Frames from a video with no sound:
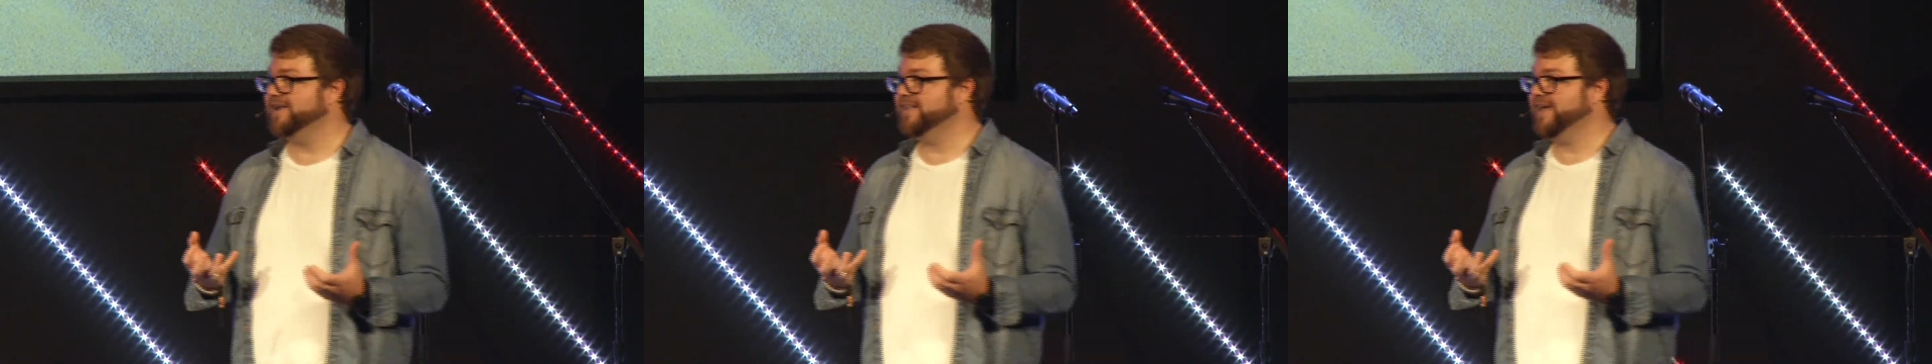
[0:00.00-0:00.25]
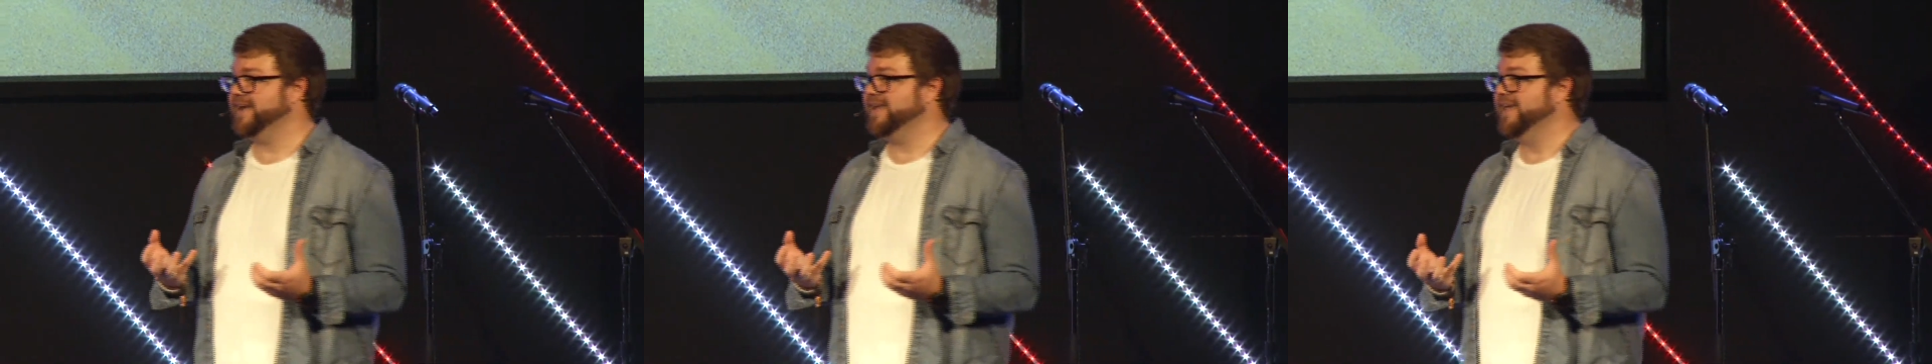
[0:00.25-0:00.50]

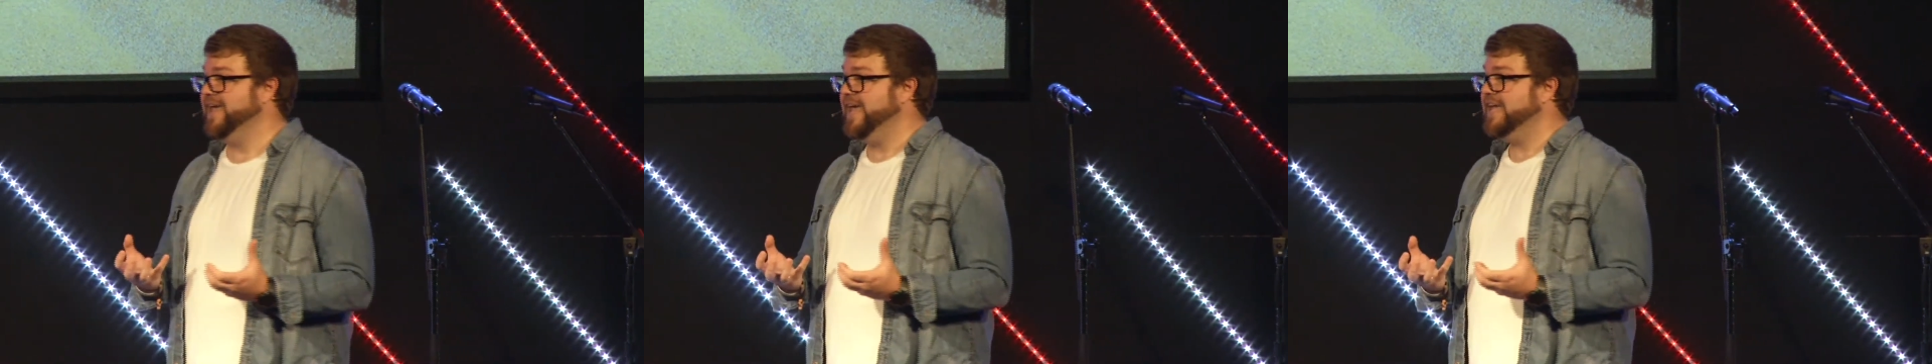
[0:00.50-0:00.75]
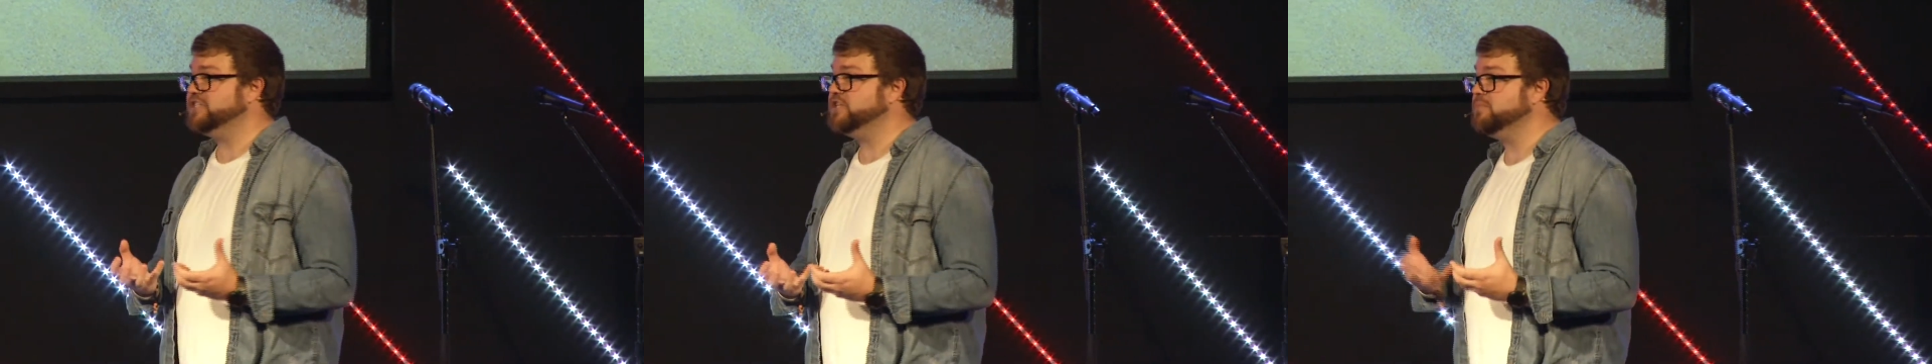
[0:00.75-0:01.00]
Like,
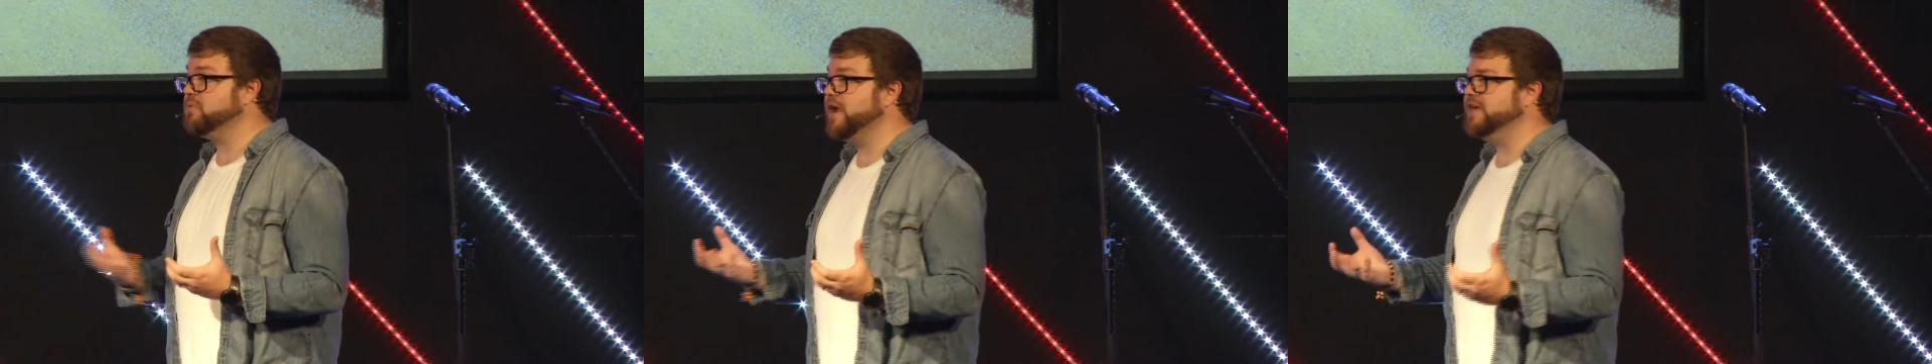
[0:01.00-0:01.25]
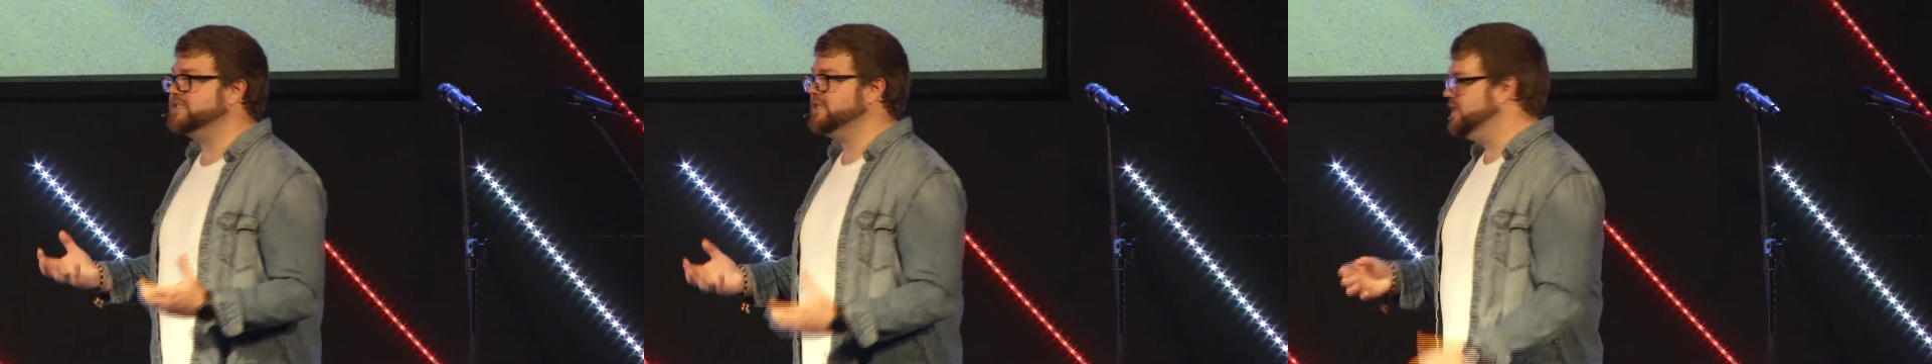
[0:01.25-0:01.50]
and she
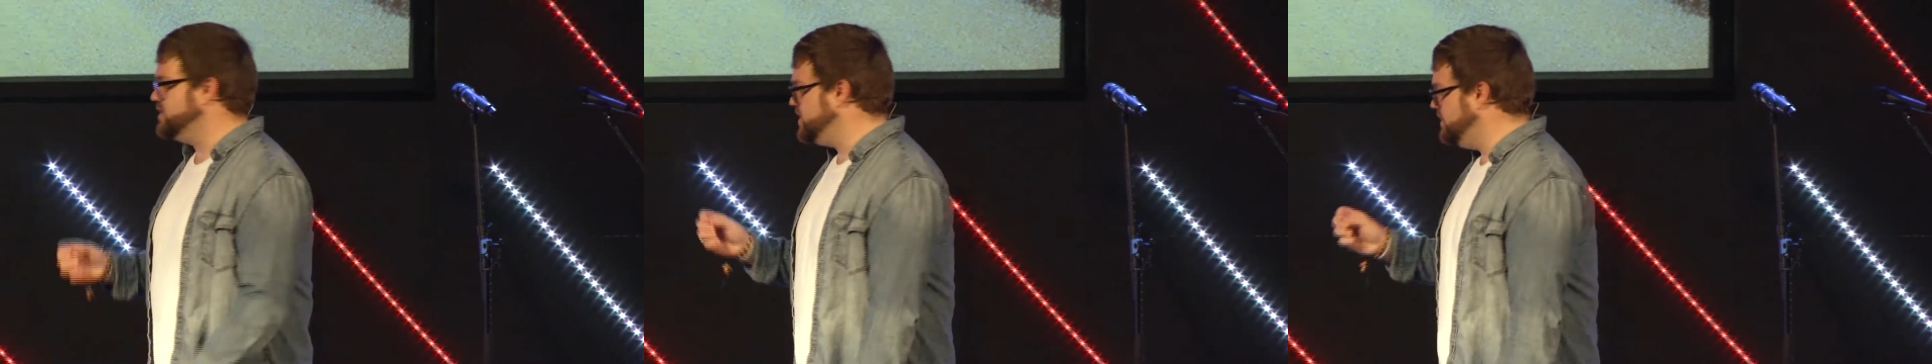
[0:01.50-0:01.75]
breaks it. She